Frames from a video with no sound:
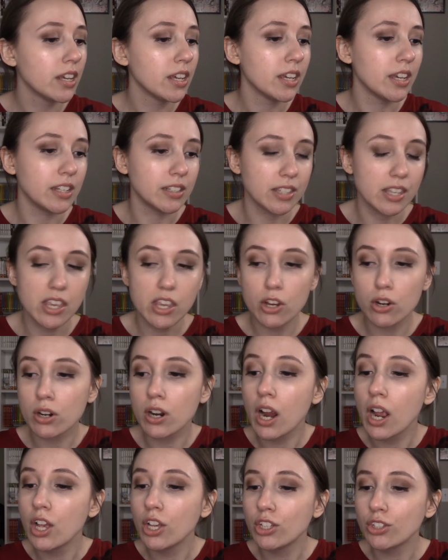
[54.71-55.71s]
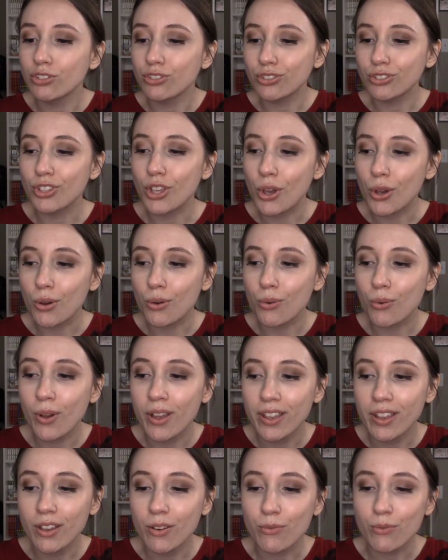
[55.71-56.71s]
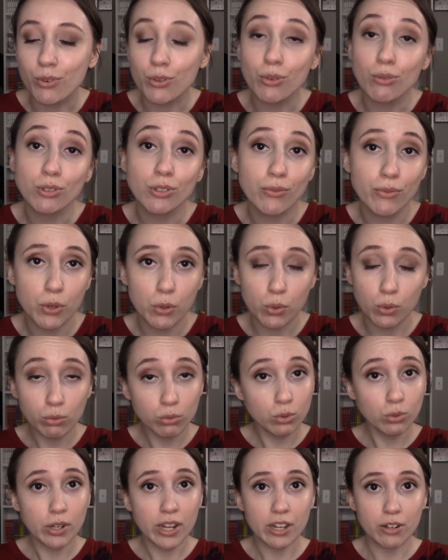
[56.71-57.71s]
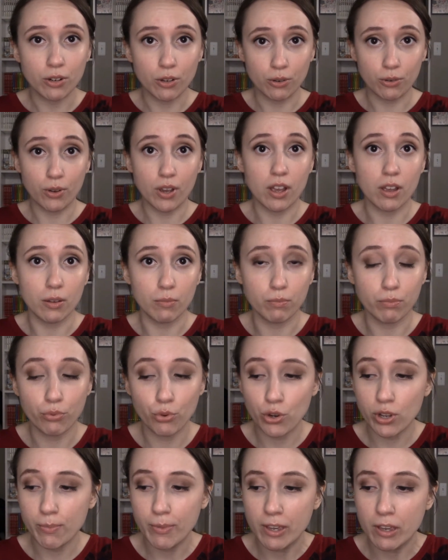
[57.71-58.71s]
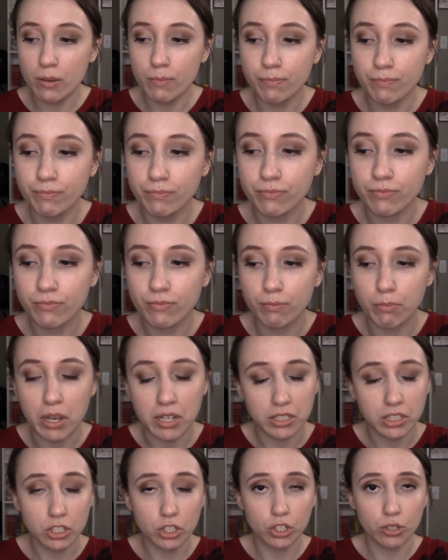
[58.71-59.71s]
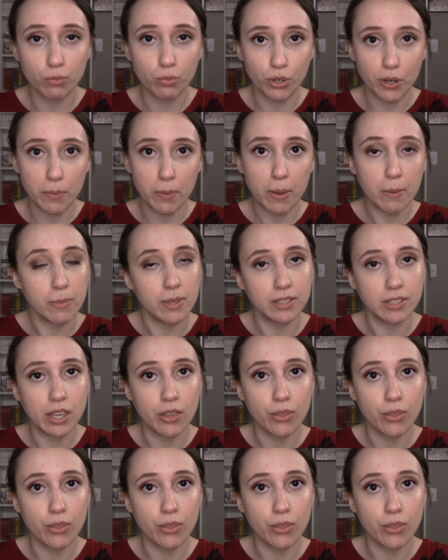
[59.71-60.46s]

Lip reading: It's here, so for those of you who do not know, Boxycharm Premium is a